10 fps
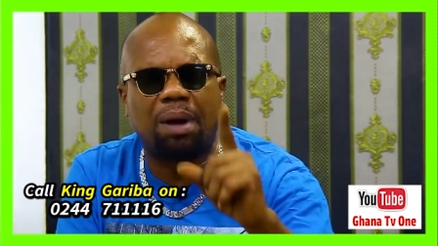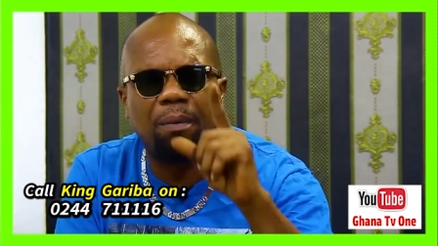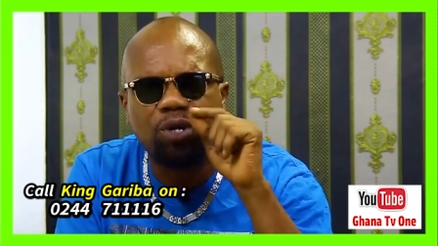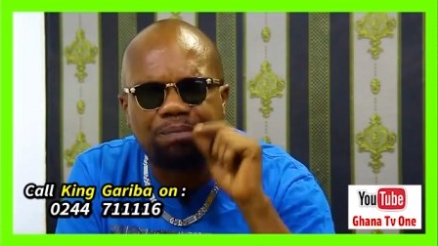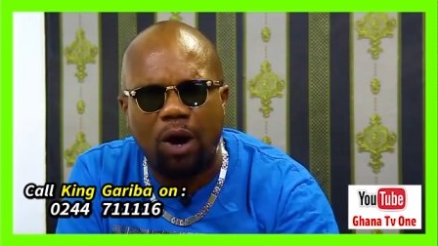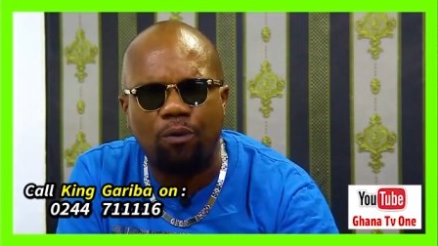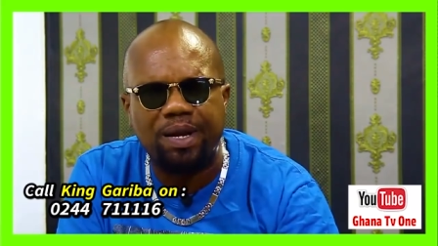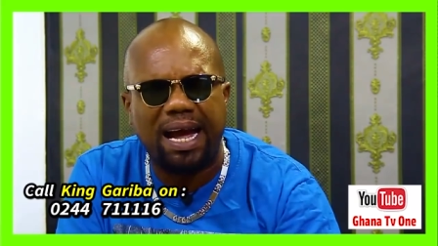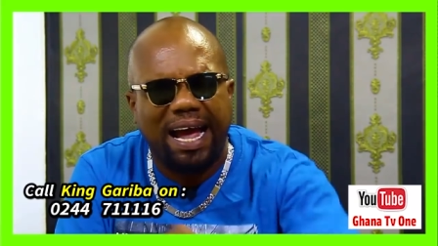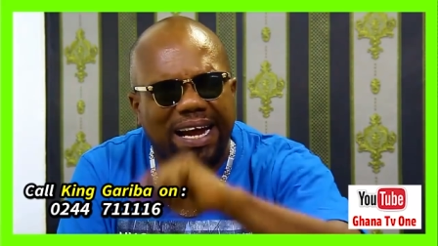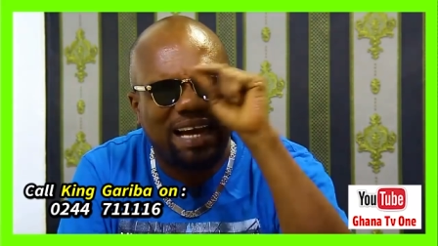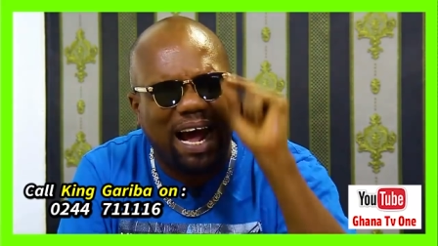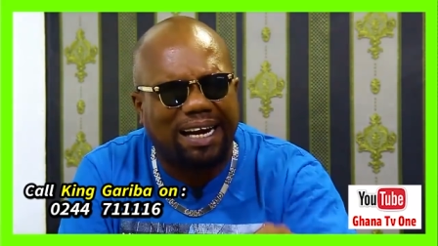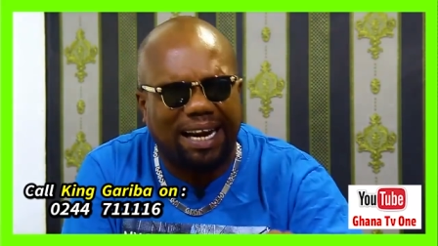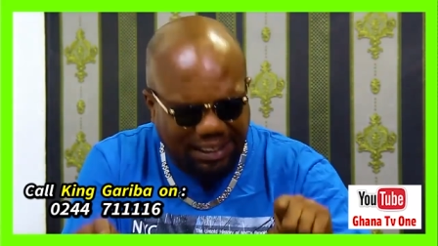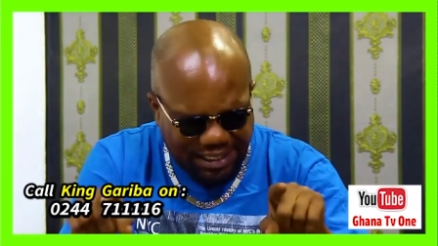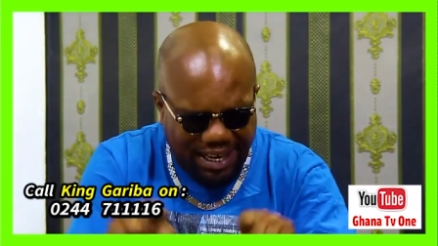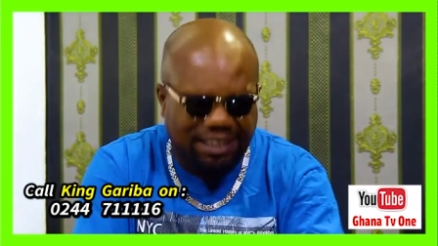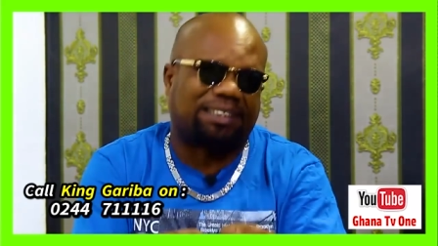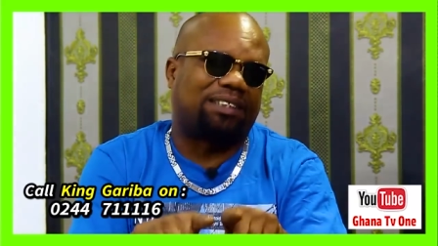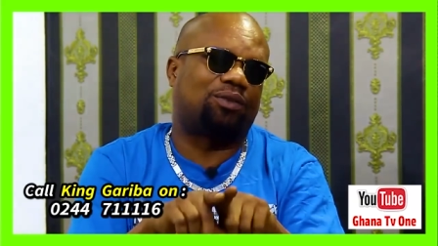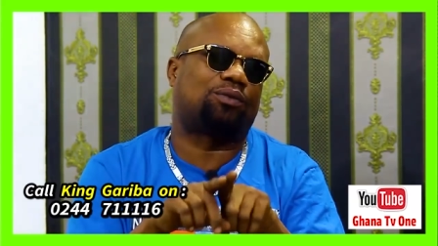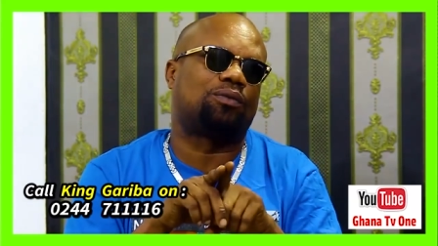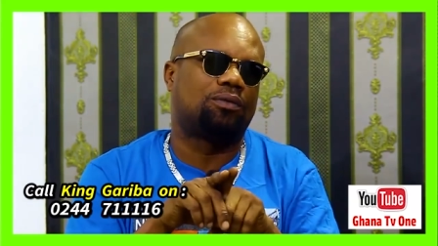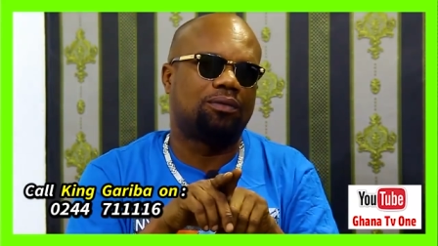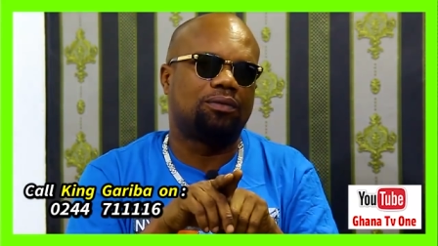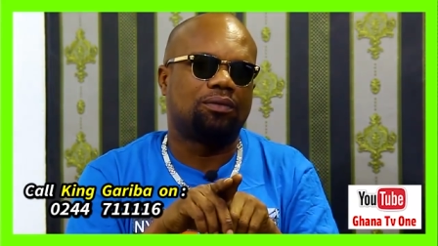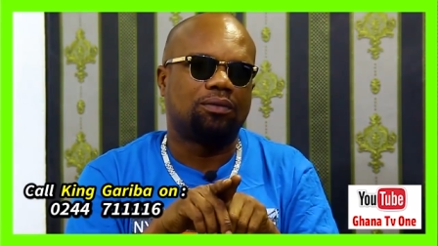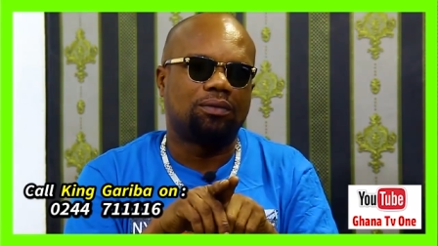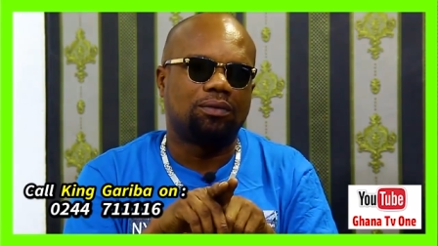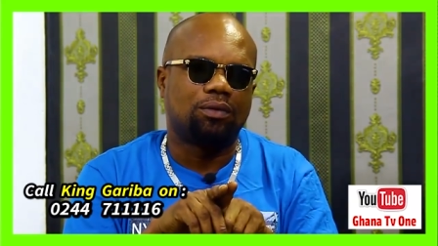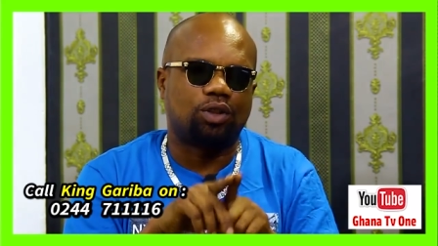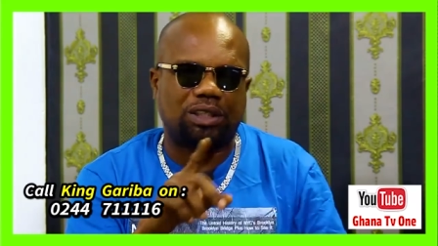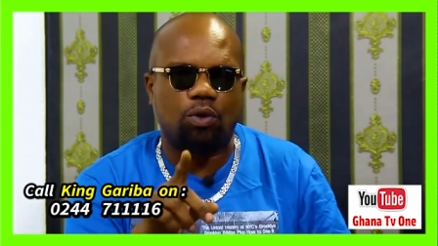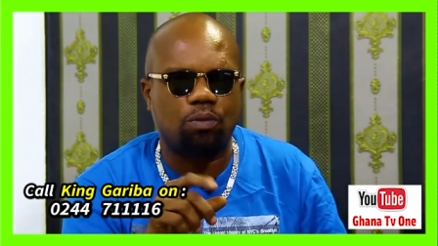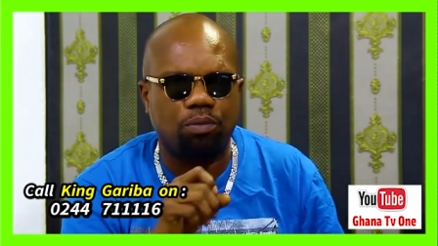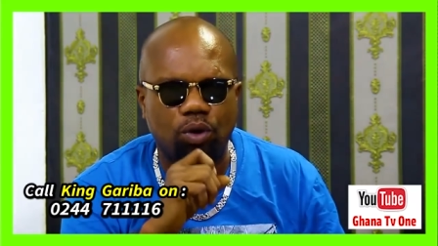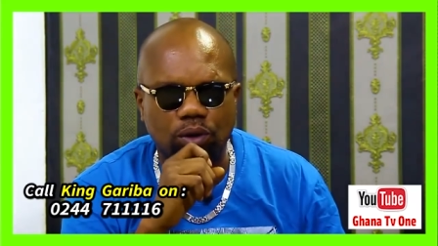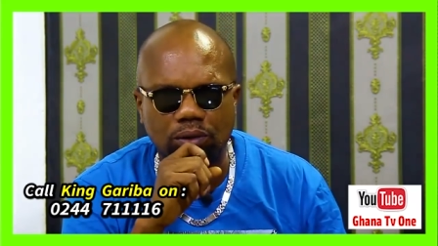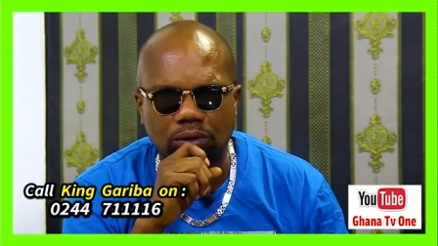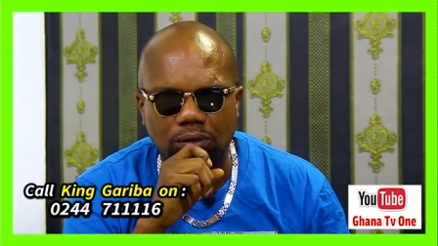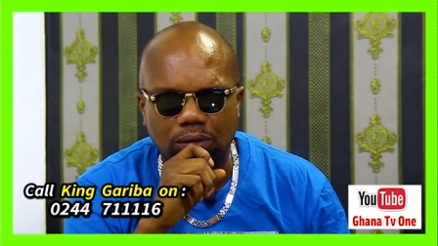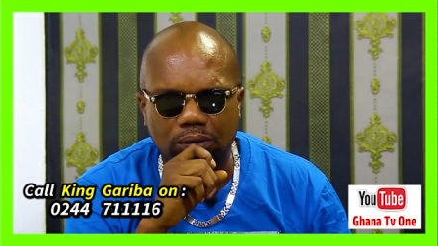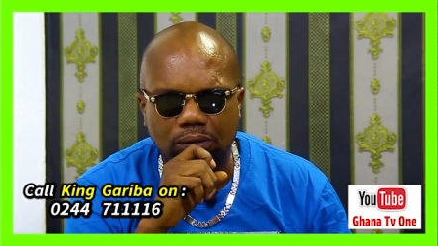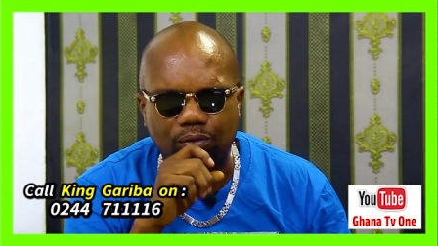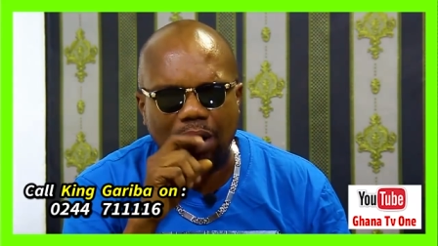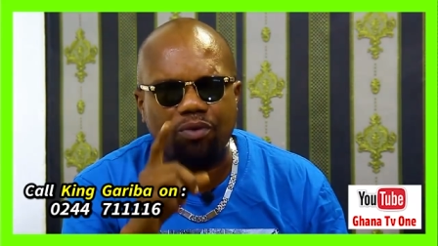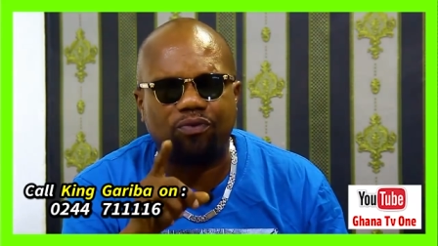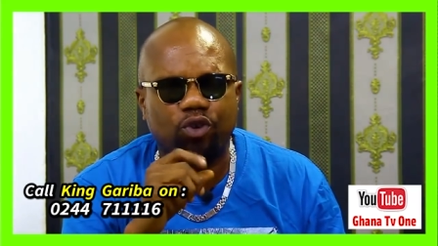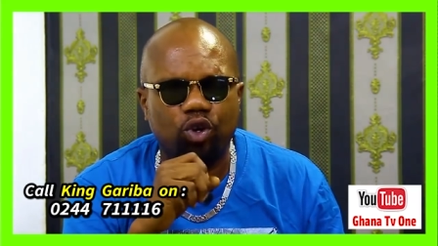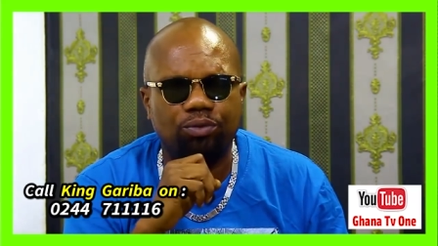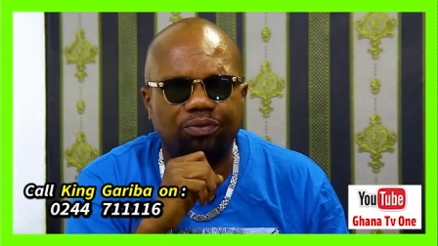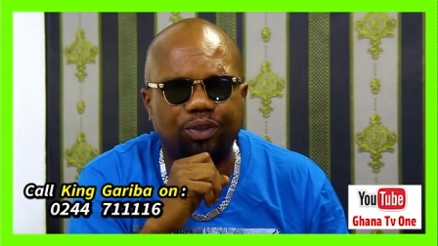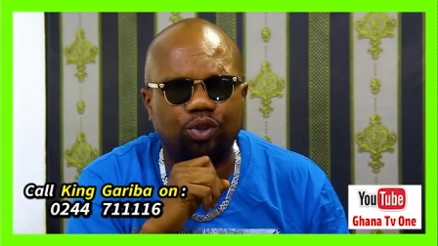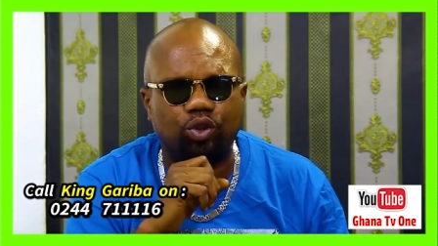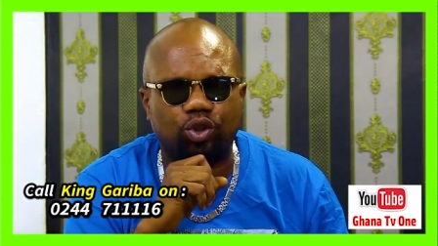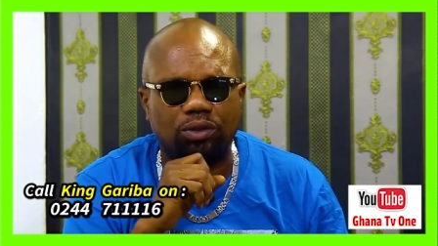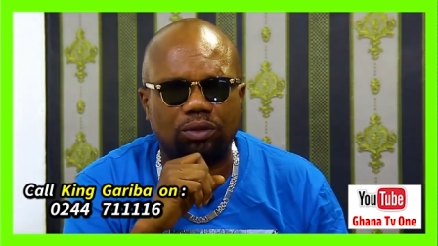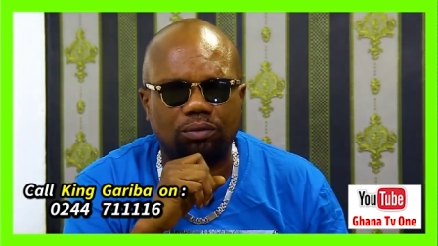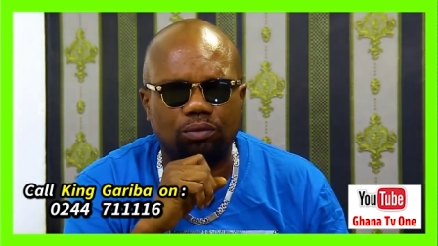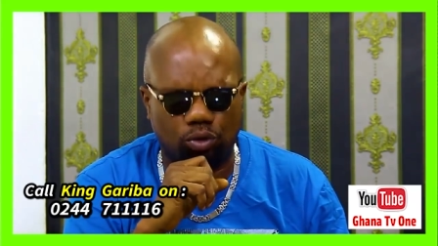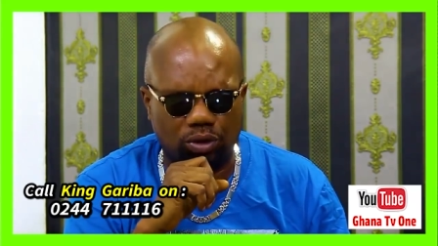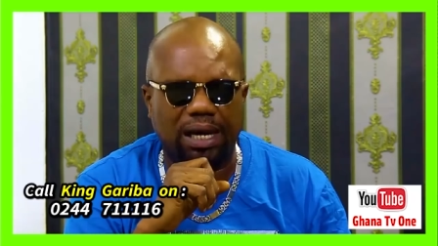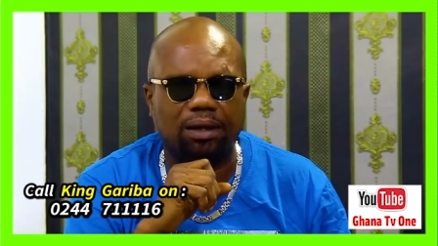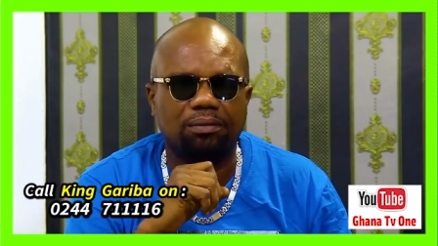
Mahmoud Bagumia any Alan election no o se hobo mo am follow me videos no mo da